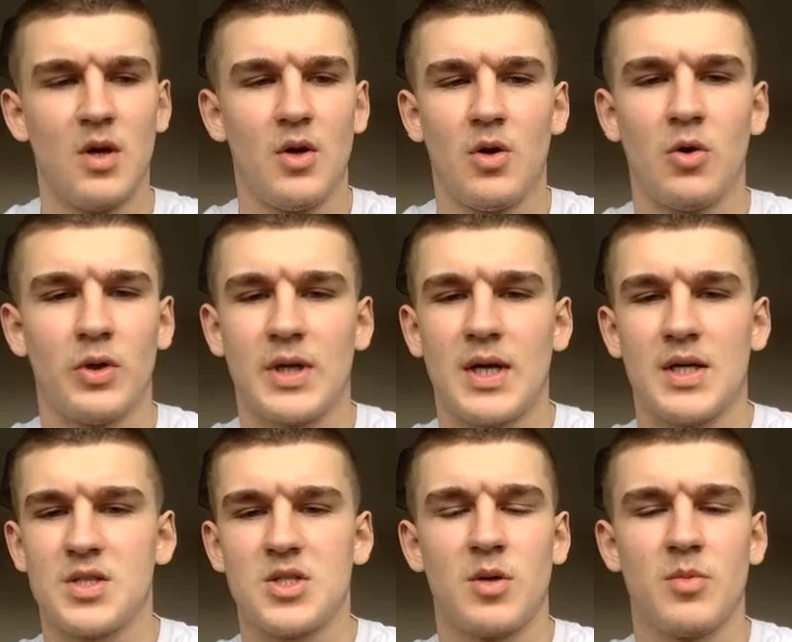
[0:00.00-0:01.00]
all the guys
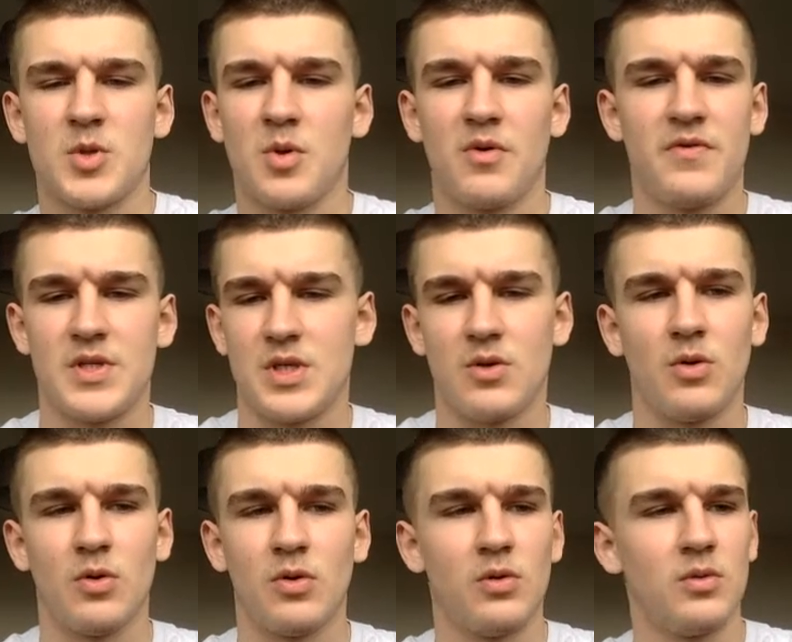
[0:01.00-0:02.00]
are so much more
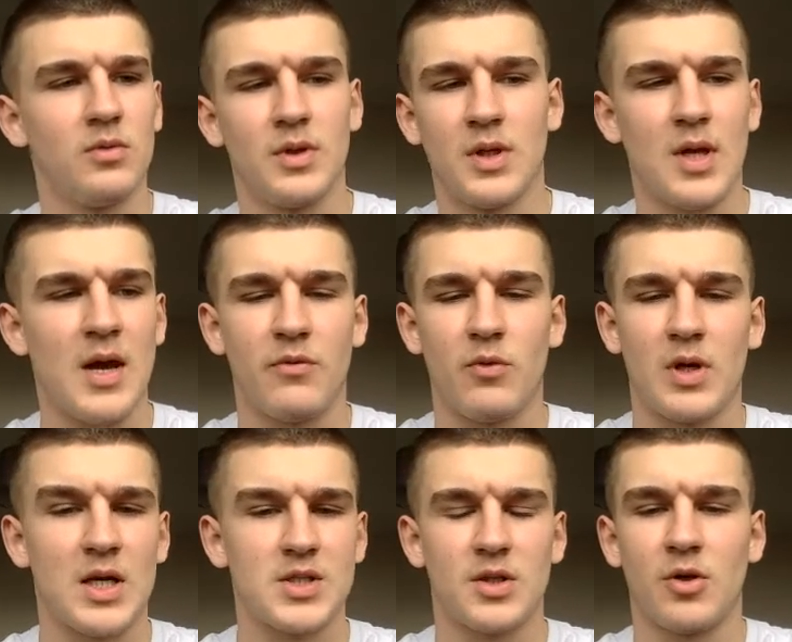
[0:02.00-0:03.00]
physical. Everyone
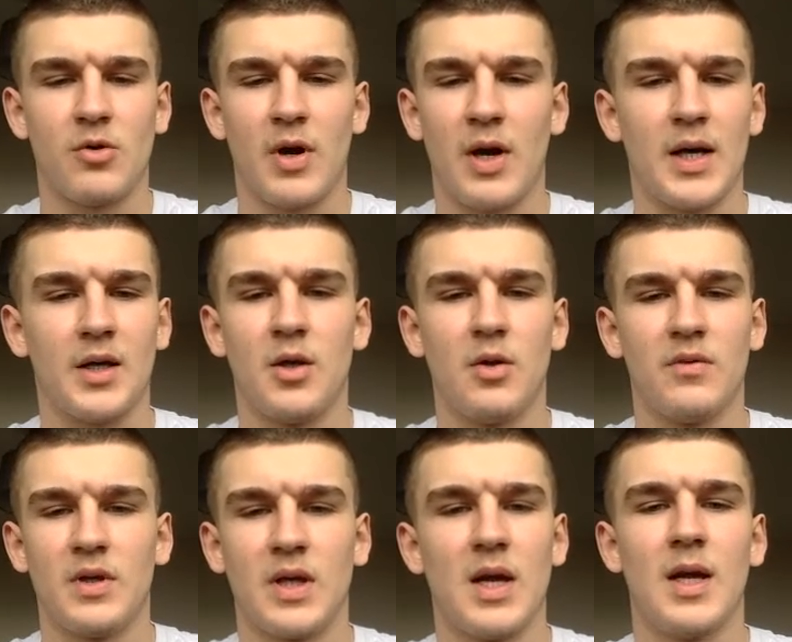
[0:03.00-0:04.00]
has a great IQ of
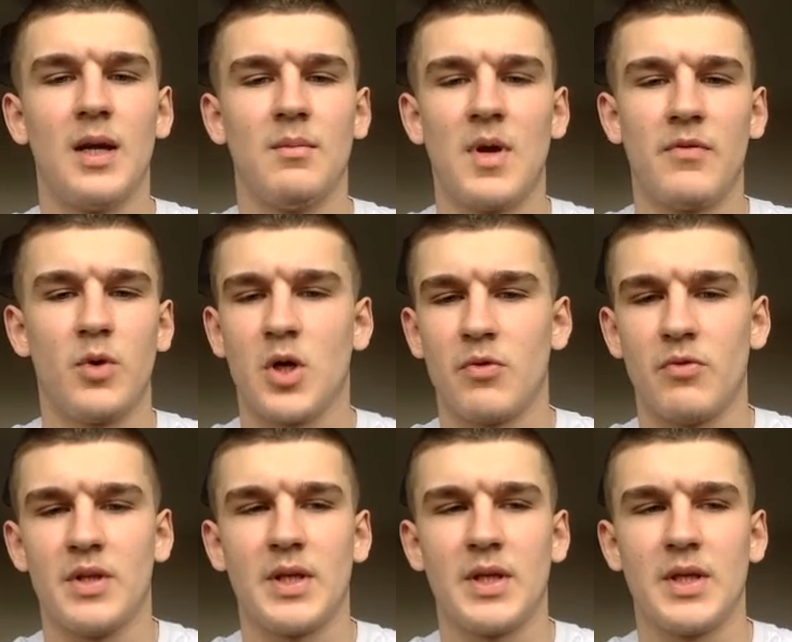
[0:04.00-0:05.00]
the game. Everyone can
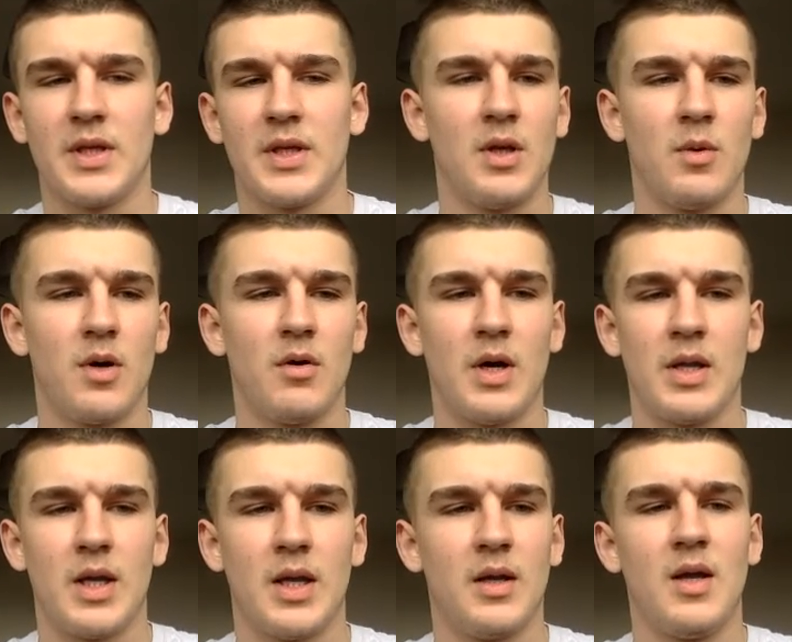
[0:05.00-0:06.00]
read the game really well. And
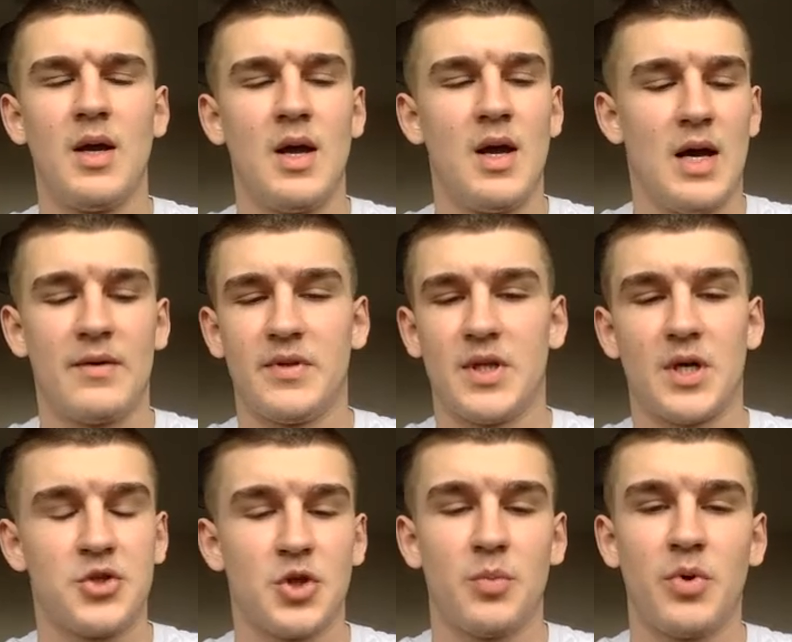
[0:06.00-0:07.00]
then having that
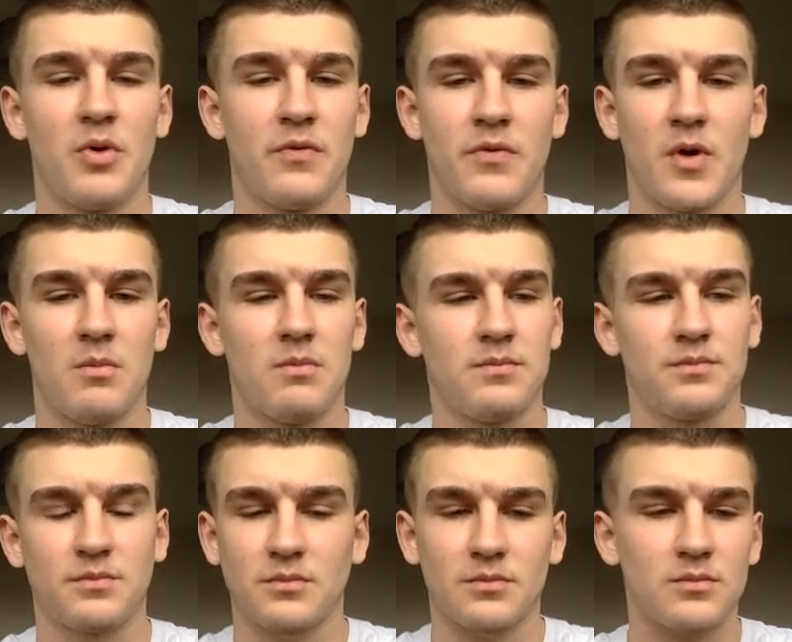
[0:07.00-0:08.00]
jump up from
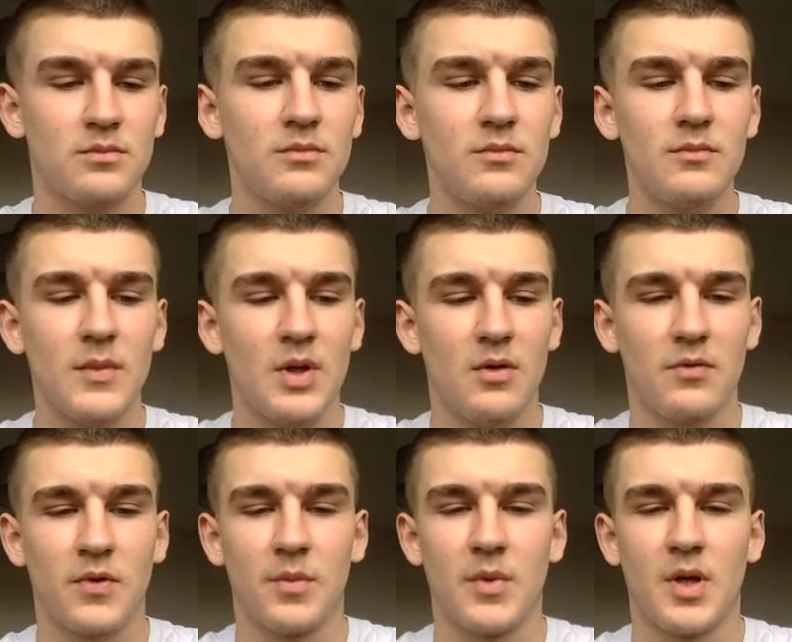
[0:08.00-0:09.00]

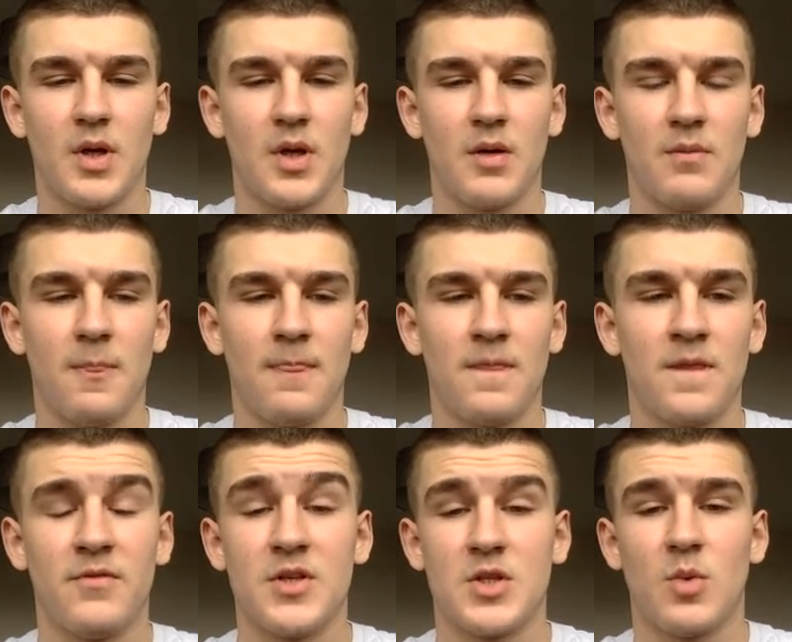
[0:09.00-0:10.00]
the
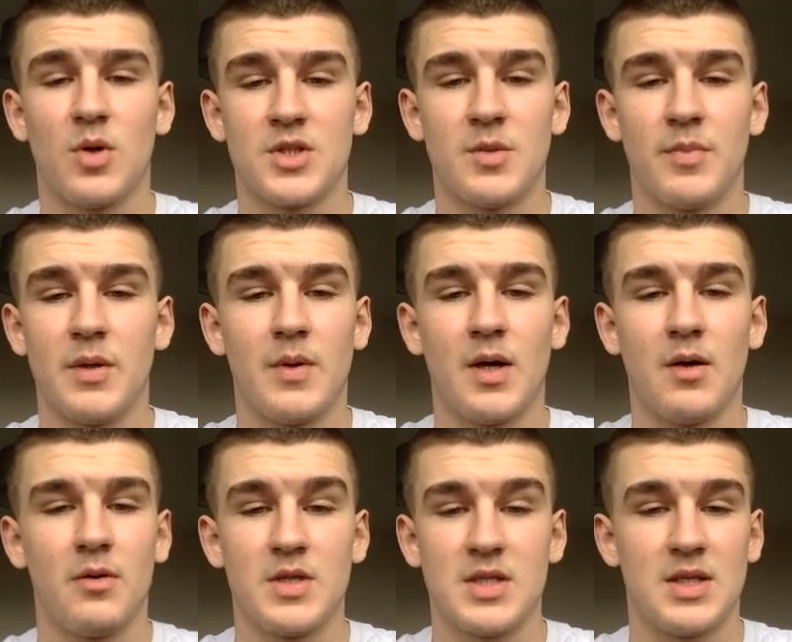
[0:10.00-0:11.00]
Division 1 to
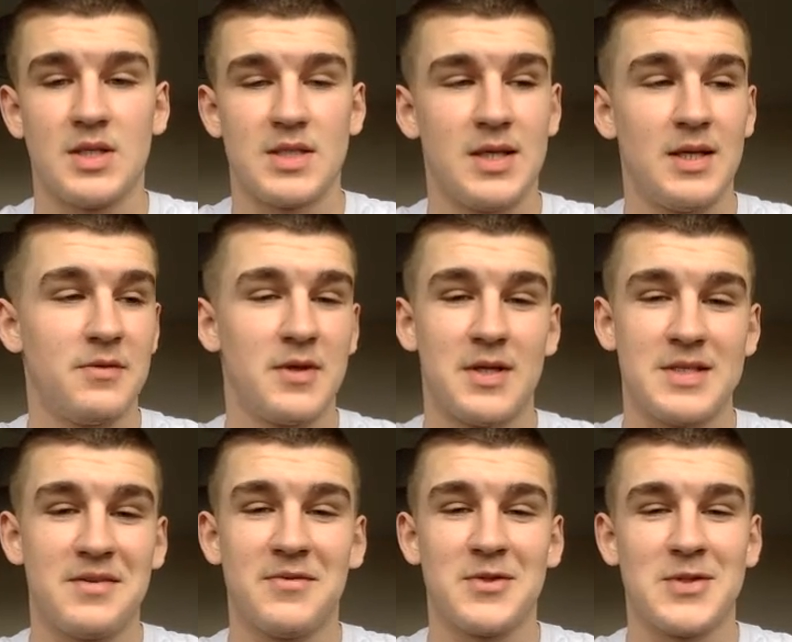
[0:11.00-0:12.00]
BBL is
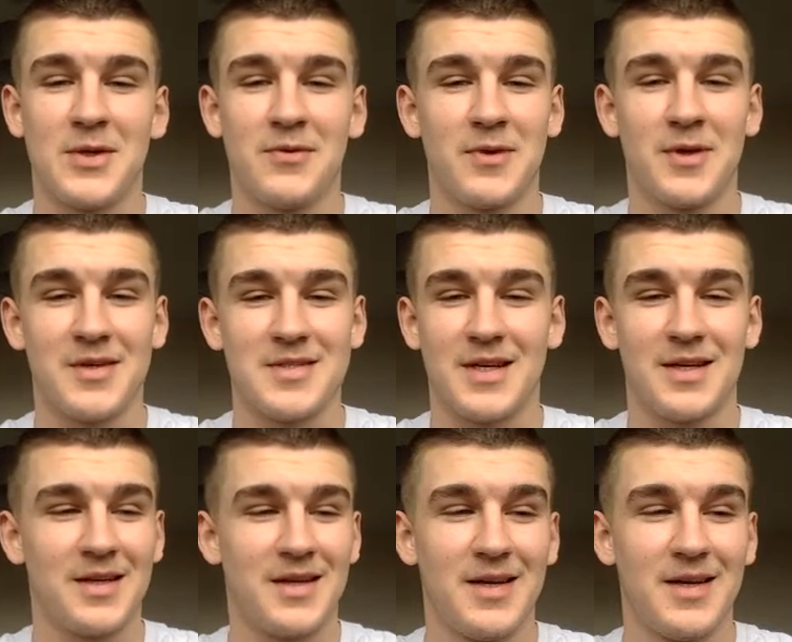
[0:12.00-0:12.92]
even tougher, because like